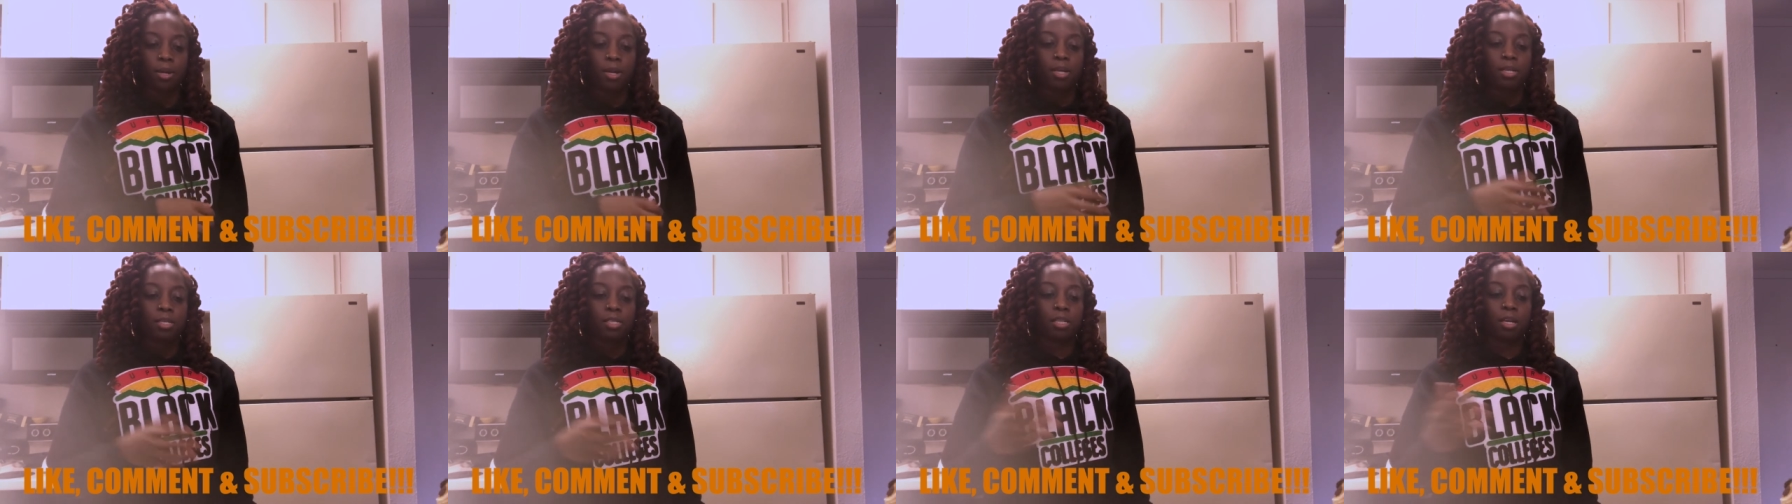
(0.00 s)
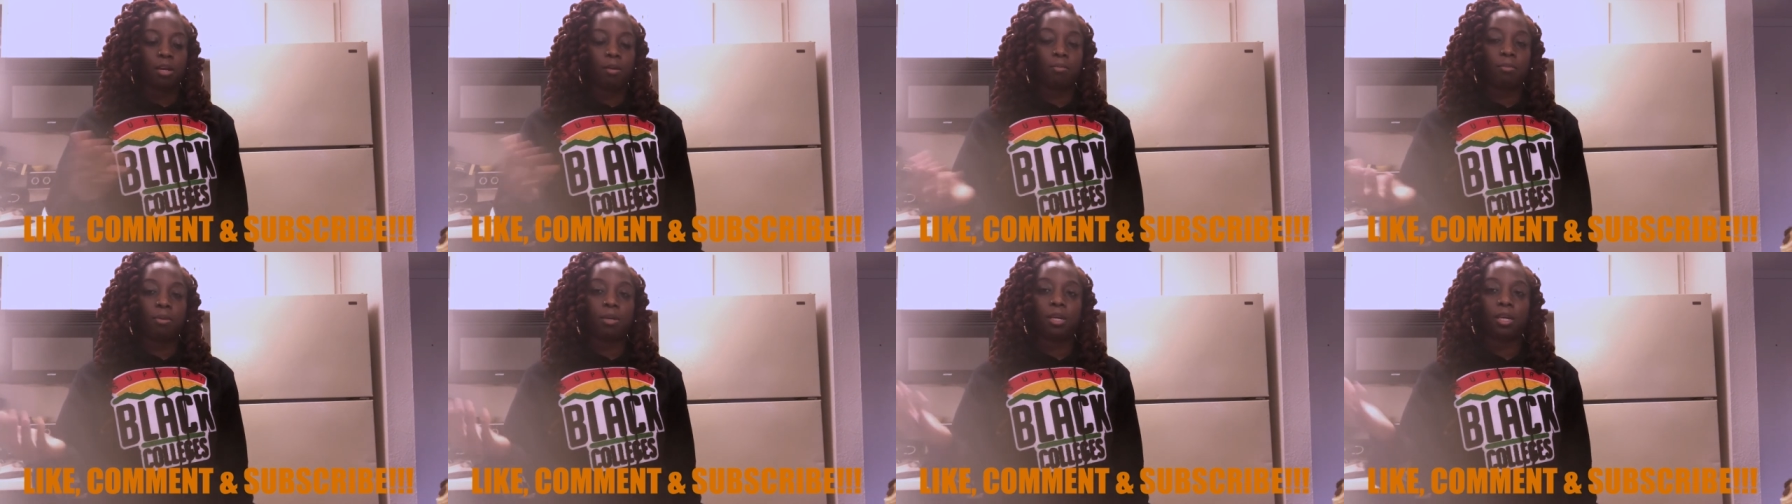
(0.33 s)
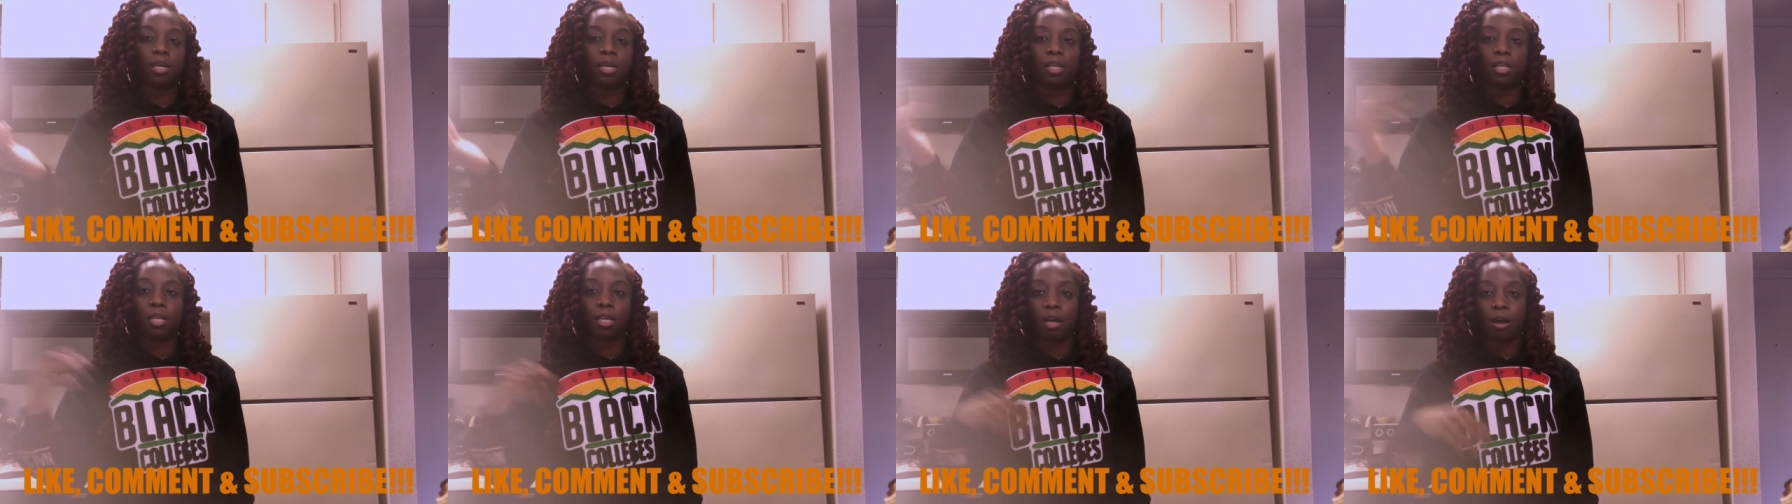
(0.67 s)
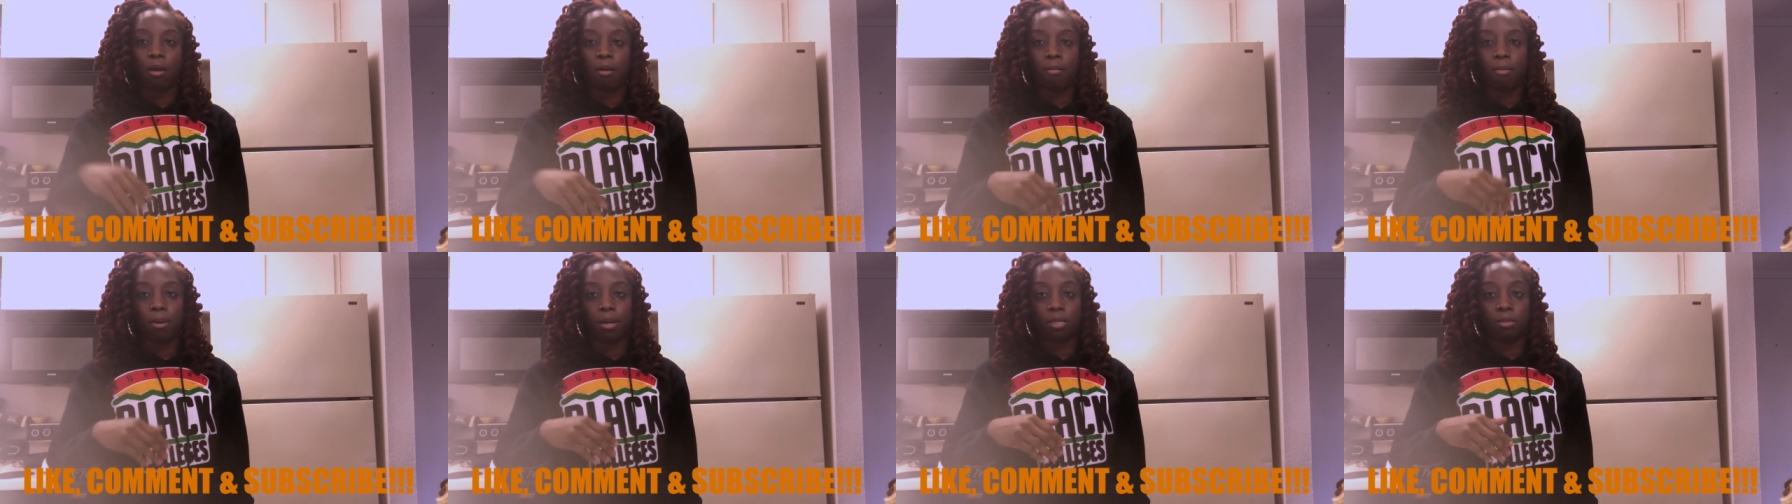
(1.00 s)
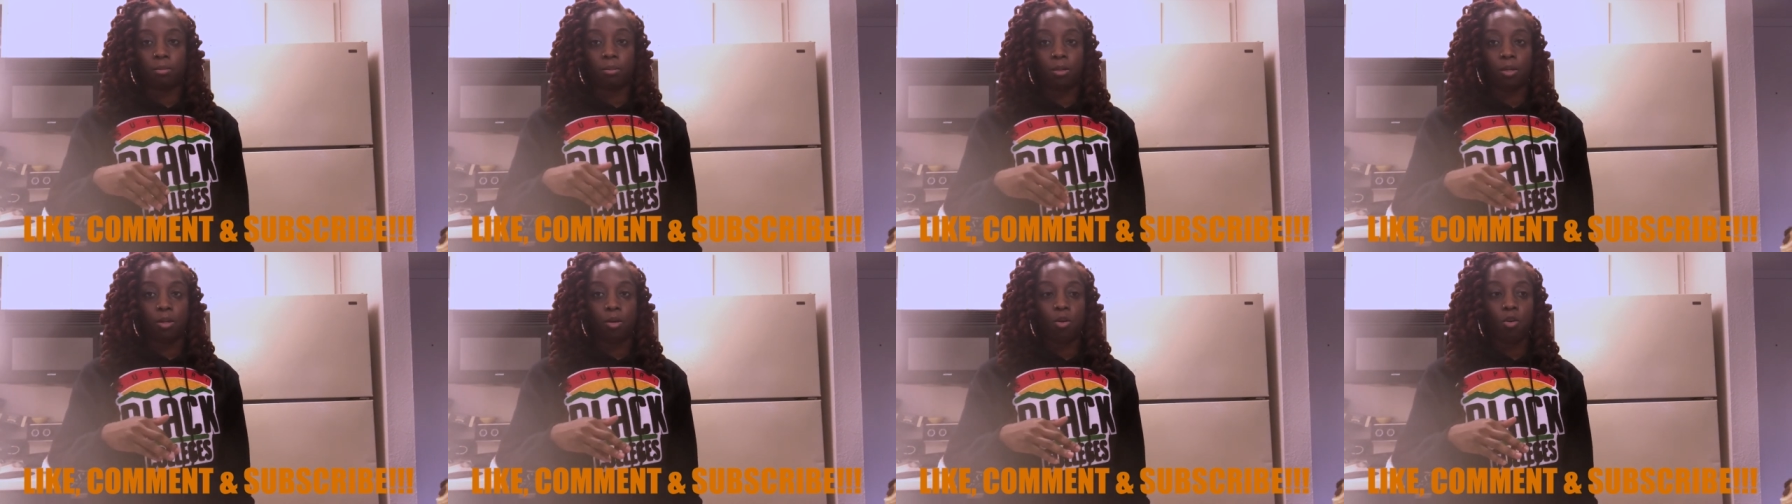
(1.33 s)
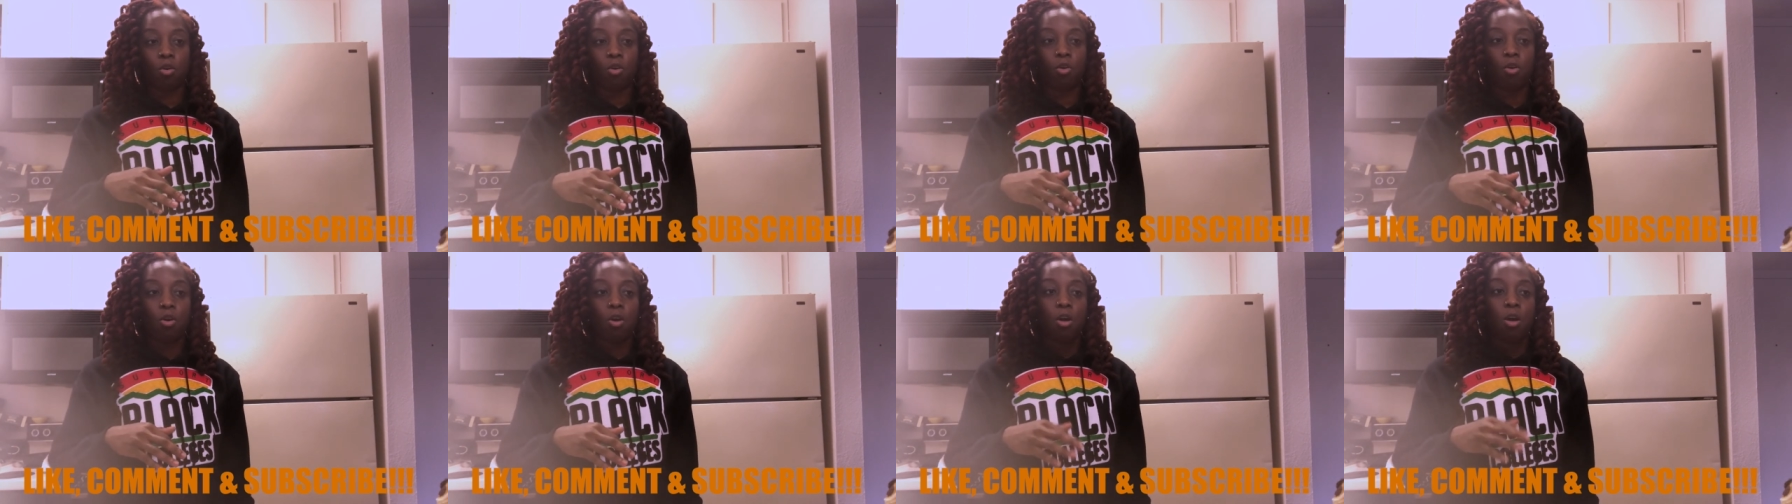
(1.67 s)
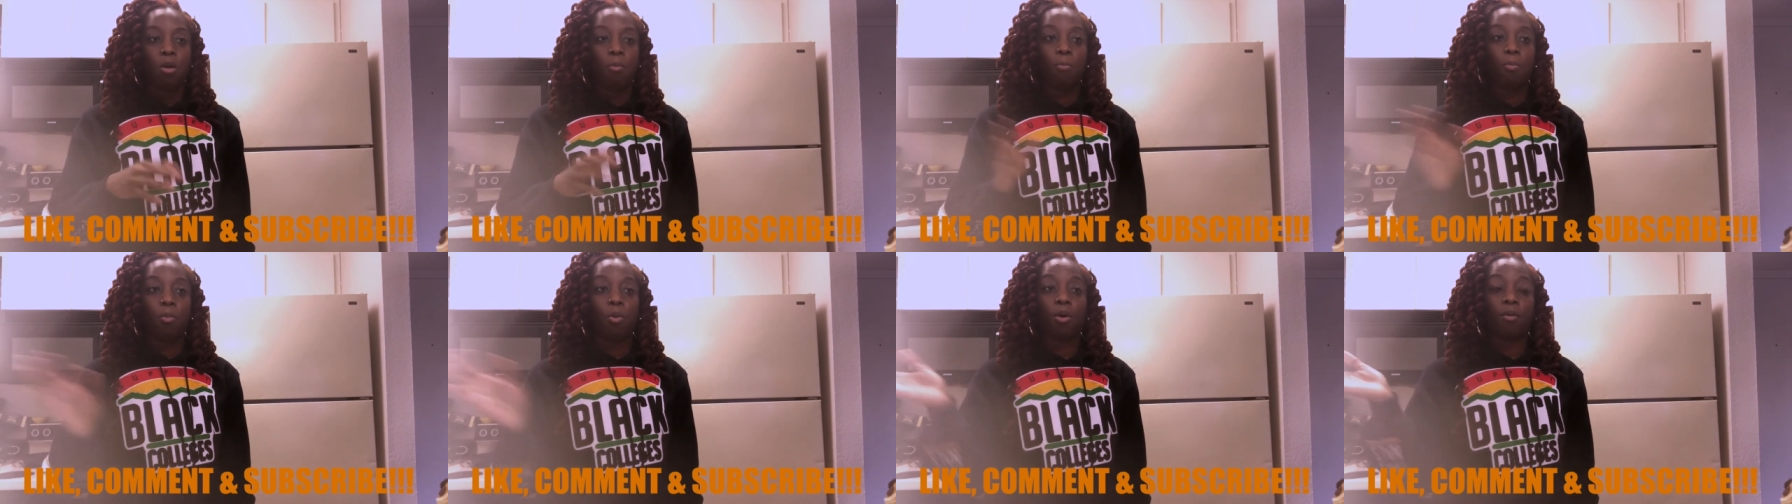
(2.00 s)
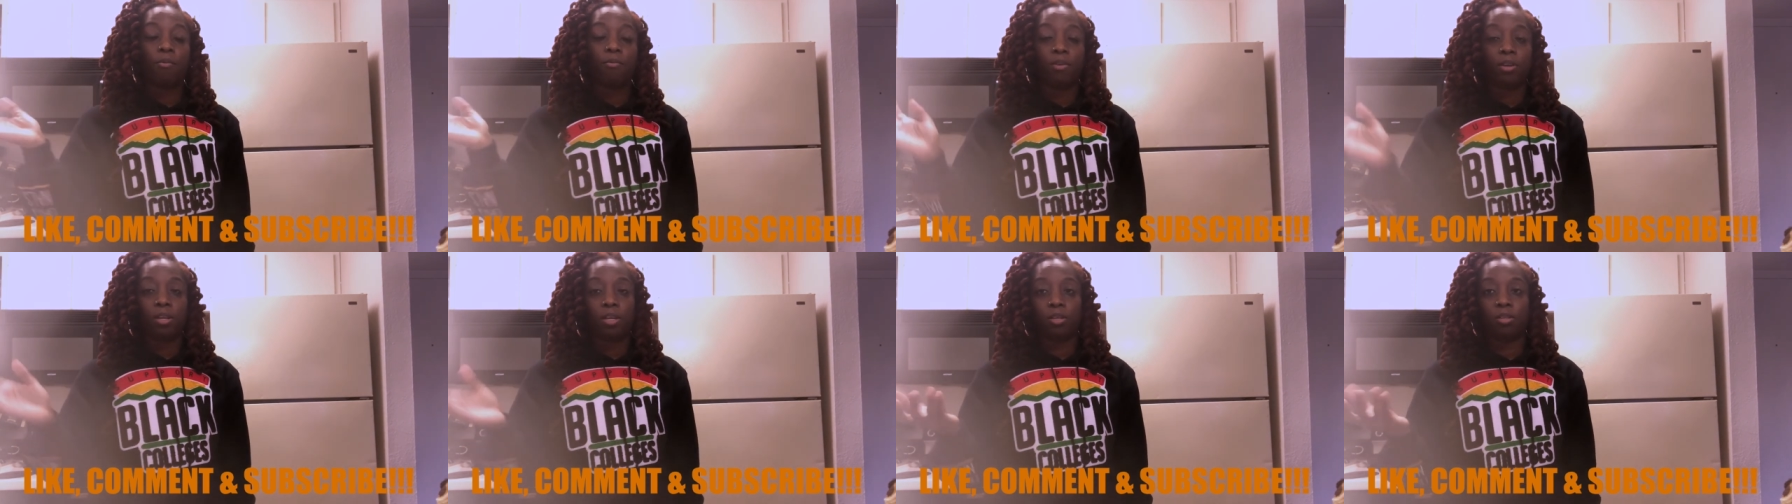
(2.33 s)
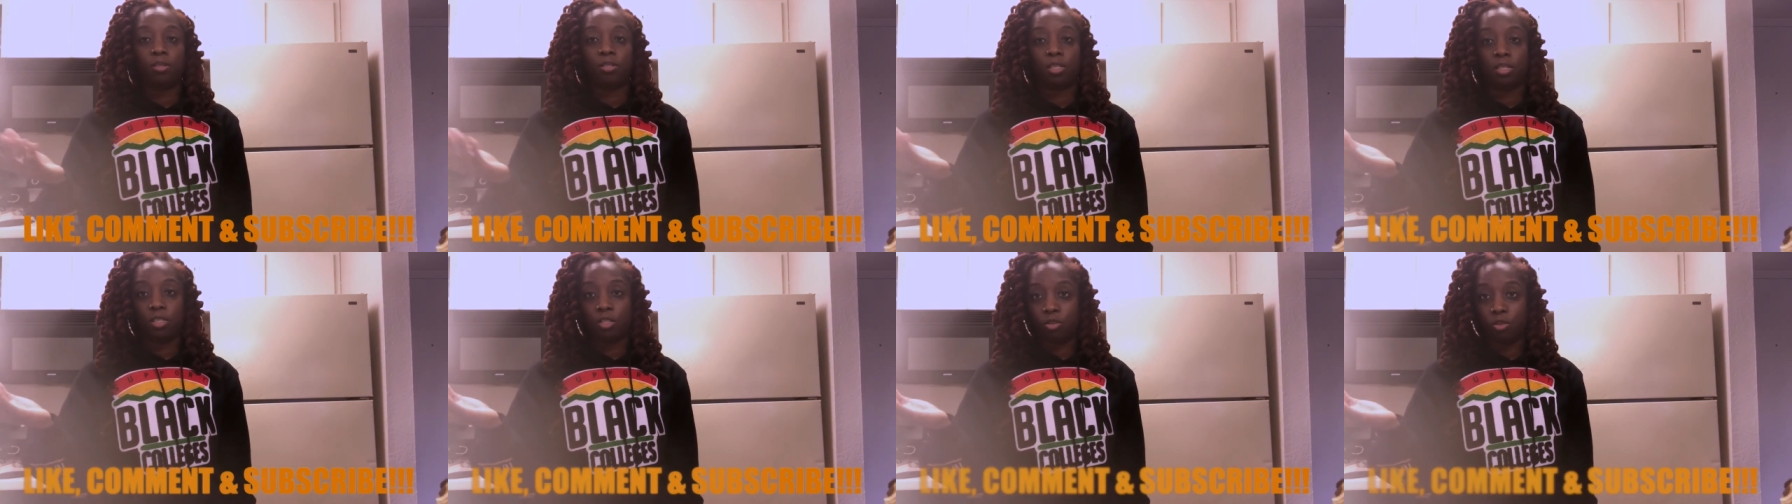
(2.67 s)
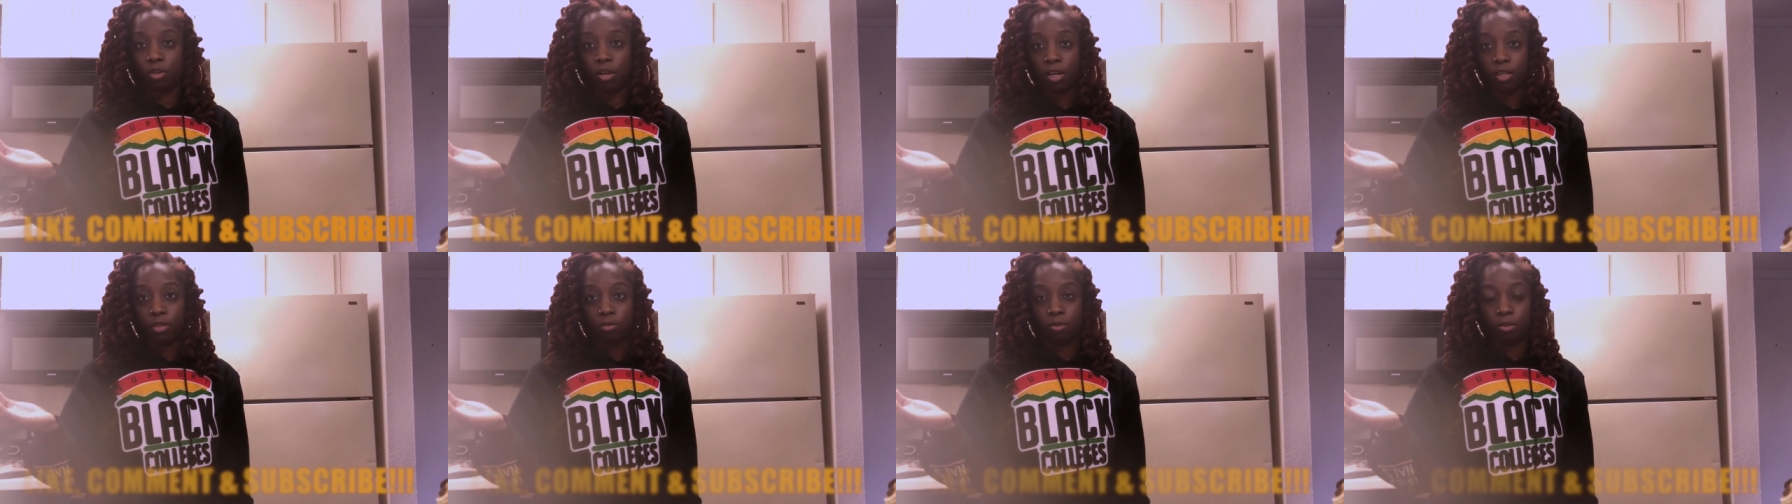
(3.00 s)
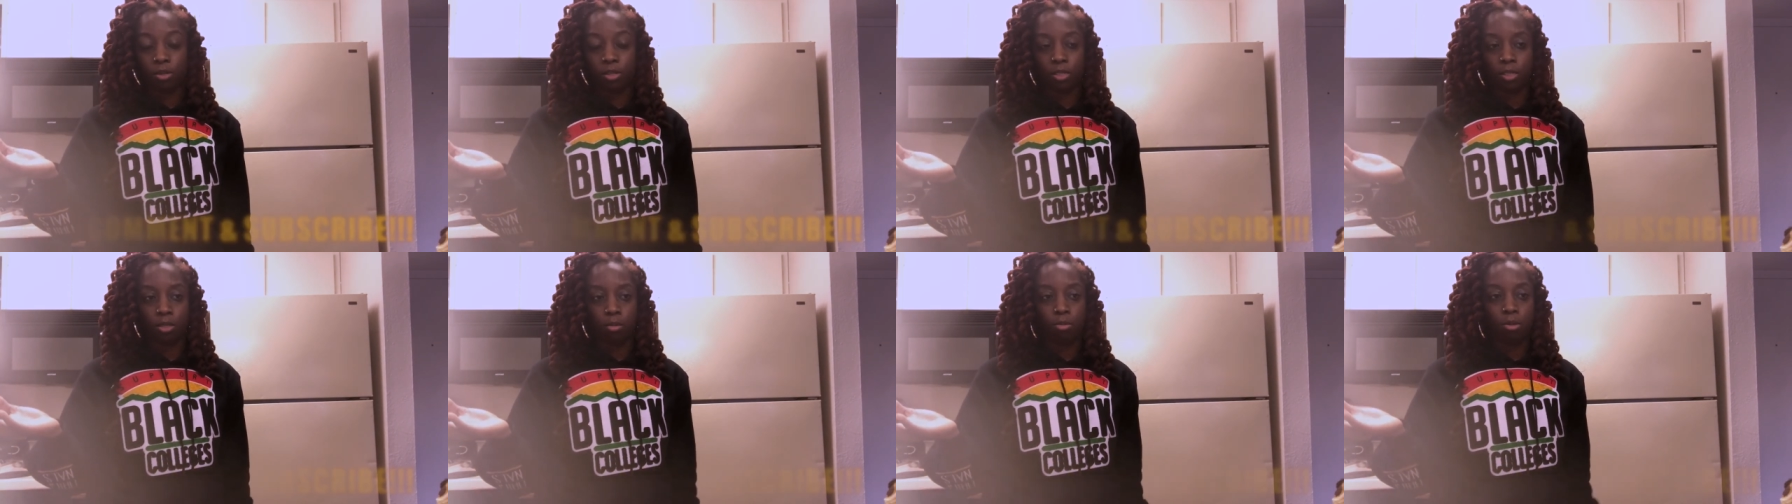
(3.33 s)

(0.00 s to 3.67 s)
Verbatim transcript: Tell me in the comment box below more videos that you guys want to see,